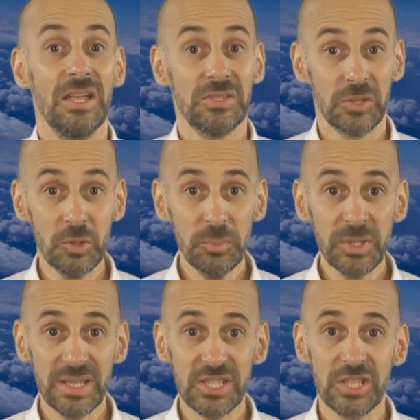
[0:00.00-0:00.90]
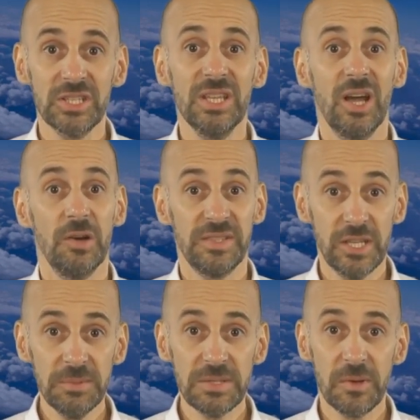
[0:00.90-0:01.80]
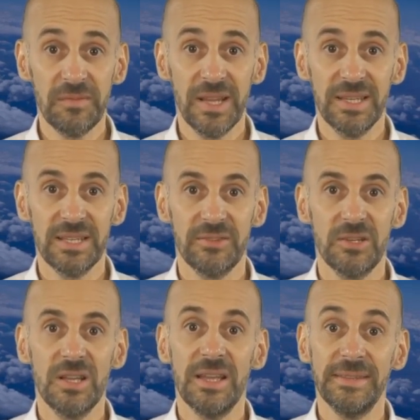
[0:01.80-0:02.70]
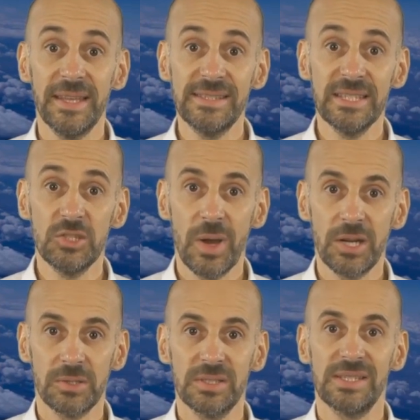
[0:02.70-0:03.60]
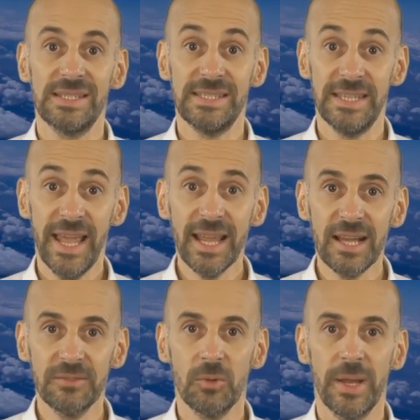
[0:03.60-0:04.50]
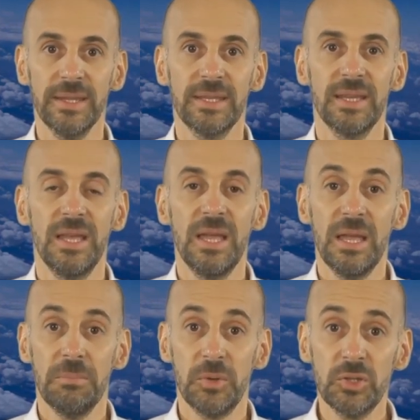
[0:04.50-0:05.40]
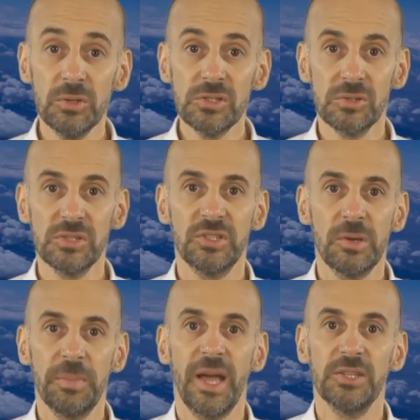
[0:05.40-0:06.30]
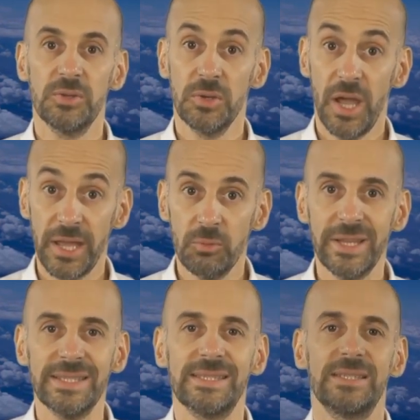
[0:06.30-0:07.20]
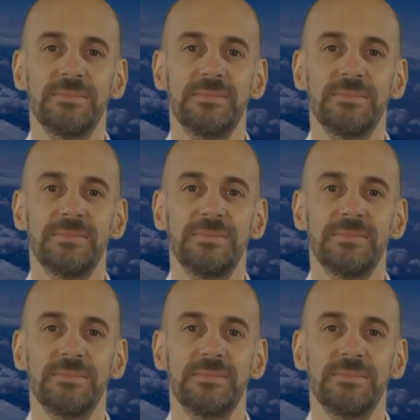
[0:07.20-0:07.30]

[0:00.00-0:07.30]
The computation of the optimum flight level takes into account the aircraft weight, but also the temperature and winds.